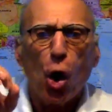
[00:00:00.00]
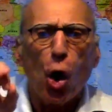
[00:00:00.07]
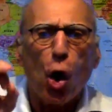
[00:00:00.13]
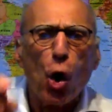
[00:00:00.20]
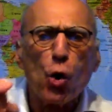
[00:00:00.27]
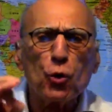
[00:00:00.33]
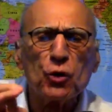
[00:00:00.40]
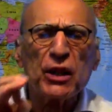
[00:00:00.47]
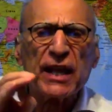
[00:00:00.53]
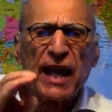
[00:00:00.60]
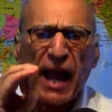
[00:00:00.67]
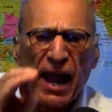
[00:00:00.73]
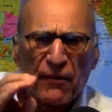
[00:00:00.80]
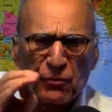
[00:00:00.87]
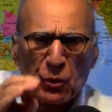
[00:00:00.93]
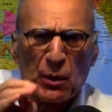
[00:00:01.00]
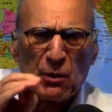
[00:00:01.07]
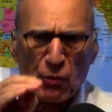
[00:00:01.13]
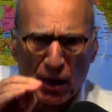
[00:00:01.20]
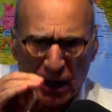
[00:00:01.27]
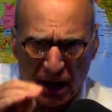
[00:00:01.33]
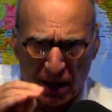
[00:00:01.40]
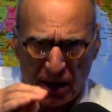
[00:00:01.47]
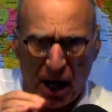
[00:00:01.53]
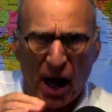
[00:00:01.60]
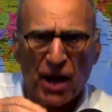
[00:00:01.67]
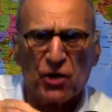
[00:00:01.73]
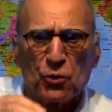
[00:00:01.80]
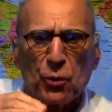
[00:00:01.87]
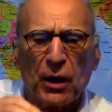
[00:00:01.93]
Only after we
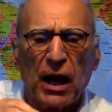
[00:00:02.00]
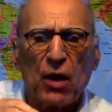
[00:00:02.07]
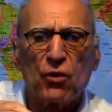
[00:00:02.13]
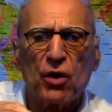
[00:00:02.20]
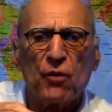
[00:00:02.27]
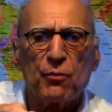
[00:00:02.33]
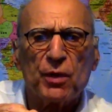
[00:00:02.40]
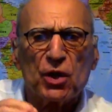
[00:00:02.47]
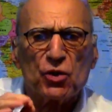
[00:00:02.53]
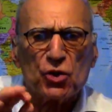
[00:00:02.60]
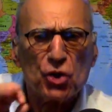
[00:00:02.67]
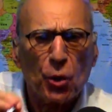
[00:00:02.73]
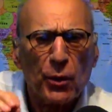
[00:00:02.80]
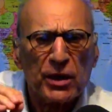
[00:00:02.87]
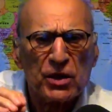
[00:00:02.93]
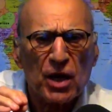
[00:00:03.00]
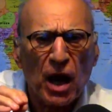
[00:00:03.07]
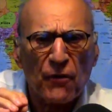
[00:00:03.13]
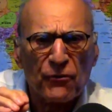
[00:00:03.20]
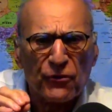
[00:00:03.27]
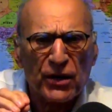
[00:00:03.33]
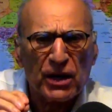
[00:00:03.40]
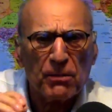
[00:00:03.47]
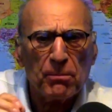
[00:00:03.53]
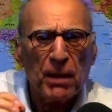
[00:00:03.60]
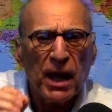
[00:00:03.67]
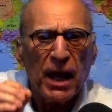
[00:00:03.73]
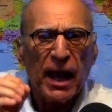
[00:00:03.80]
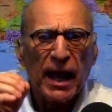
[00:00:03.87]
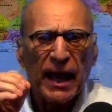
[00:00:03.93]
recognize what our government is doing to our freedom
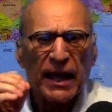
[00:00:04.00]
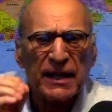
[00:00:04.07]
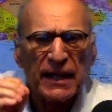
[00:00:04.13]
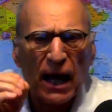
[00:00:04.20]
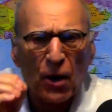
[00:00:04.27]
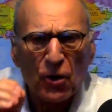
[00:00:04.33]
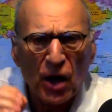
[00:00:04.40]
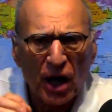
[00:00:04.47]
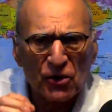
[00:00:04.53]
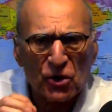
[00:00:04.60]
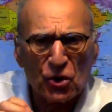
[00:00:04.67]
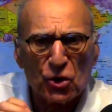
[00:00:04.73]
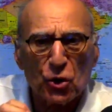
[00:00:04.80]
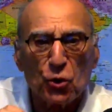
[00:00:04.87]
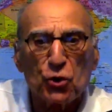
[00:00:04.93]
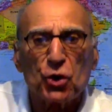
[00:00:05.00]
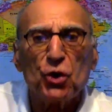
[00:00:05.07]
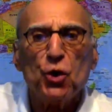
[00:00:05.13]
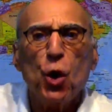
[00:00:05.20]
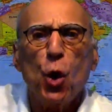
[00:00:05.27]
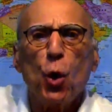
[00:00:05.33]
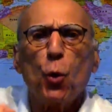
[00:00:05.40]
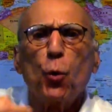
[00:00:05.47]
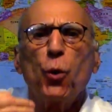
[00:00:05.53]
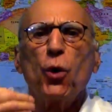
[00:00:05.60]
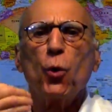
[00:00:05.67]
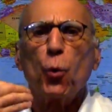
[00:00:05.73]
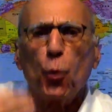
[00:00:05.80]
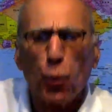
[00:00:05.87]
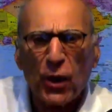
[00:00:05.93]
and our Constitution will
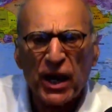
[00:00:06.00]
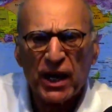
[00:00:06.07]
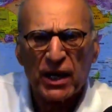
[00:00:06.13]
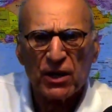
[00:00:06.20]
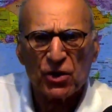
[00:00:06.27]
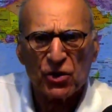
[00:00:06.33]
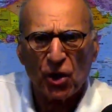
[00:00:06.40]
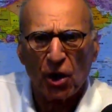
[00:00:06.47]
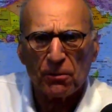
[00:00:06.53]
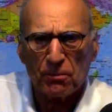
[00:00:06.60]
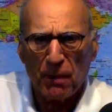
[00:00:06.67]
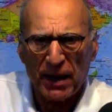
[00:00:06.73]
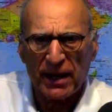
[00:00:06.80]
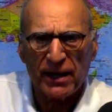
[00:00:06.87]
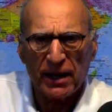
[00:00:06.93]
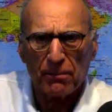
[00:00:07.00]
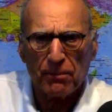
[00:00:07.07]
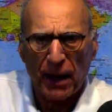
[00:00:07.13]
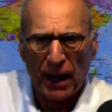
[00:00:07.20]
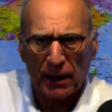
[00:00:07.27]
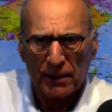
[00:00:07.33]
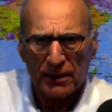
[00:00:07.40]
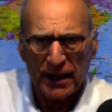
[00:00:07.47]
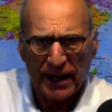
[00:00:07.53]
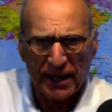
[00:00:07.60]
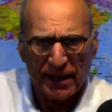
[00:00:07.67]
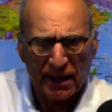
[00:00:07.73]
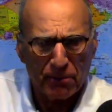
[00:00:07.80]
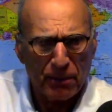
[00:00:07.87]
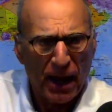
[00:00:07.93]
we start taking it
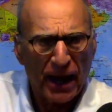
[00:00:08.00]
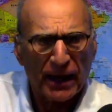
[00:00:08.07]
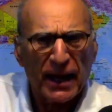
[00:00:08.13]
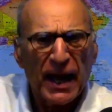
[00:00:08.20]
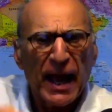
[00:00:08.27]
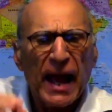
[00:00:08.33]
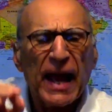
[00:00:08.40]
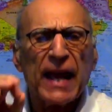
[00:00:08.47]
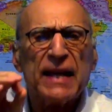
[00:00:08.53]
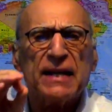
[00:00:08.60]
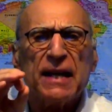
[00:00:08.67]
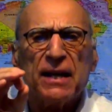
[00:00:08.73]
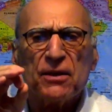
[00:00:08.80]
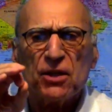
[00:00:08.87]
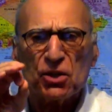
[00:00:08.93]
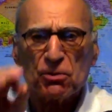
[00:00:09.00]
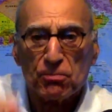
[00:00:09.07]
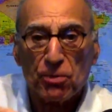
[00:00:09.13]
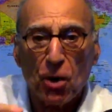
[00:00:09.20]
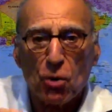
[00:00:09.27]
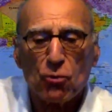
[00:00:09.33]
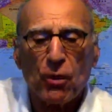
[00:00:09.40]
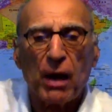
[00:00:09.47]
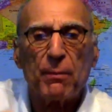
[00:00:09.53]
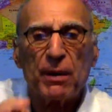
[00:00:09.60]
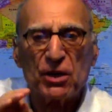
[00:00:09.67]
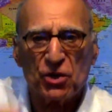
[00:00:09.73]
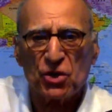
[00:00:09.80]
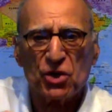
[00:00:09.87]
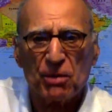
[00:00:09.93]
back. And this program
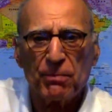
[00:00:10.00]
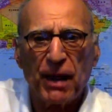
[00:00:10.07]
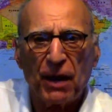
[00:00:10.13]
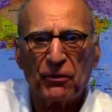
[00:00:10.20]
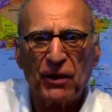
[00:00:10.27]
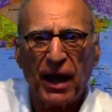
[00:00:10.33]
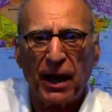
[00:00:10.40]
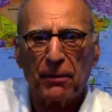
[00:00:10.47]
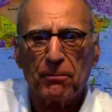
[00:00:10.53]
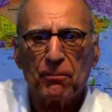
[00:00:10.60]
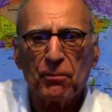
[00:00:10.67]
is just about that.